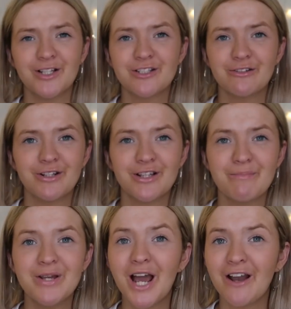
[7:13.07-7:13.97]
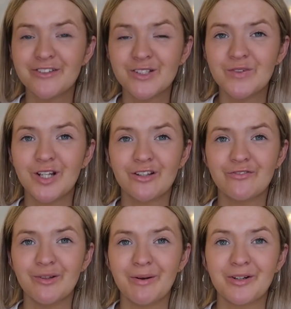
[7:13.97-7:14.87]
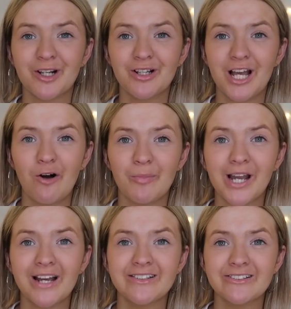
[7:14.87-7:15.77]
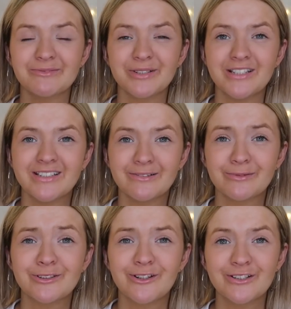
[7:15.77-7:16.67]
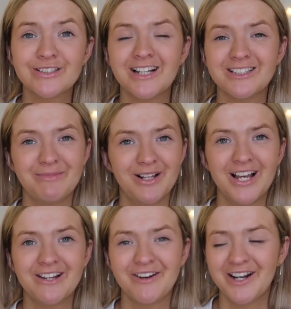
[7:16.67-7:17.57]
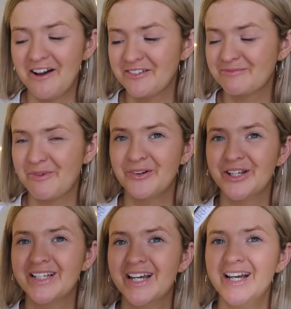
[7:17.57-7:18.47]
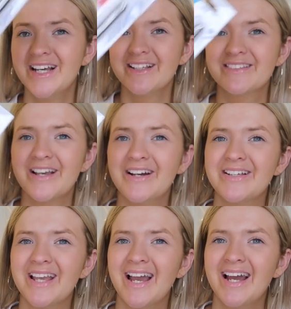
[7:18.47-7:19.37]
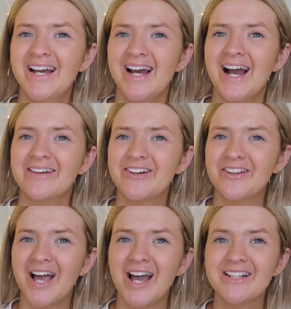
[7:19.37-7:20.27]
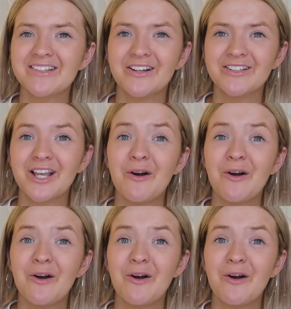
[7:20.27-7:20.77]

literally gonna, the minute after this video is filmed, I'm gonna go light all my candles because I was so sad that my lighter ran out this morning. So yeah, I've got that and it's only